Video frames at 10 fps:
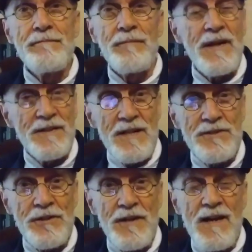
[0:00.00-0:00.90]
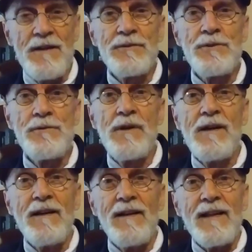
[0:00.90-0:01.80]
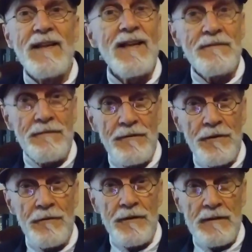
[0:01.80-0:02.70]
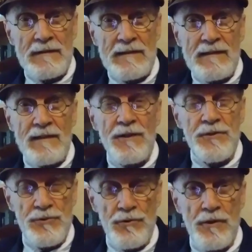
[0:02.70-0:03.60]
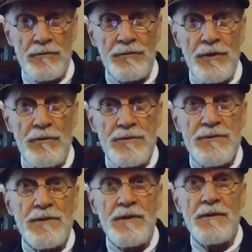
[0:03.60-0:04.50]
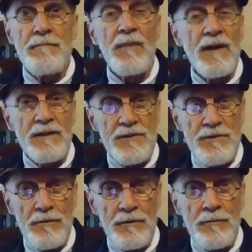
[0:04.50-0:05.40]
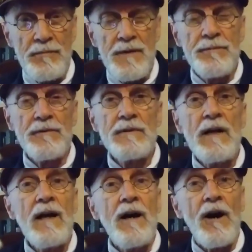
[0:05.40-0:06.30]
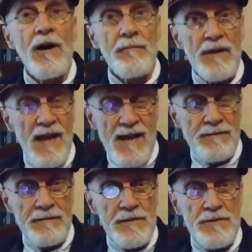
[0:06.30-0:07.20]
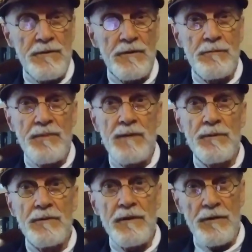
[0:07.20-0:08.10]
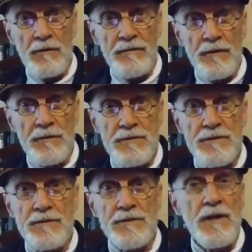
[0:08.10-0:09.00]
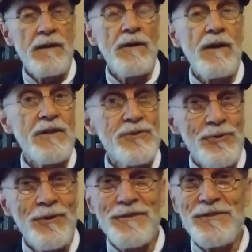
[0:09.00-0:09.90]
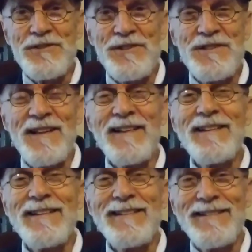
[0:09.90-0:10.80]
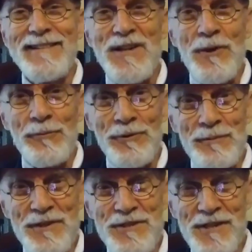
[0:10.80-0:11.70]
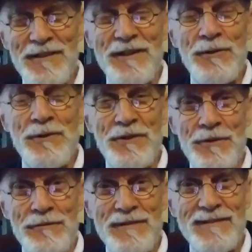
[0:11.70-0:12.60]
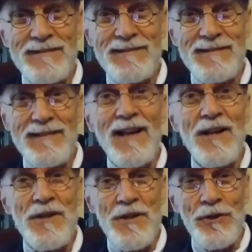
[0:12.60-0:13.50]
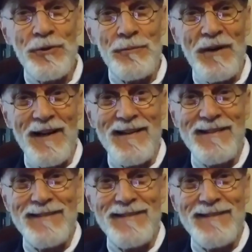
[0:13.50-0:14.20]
Pay attention now to yet further historical notes by historical people on behalf of historical people that the Oviedo Historical Society will be sharing with you. Goodbye.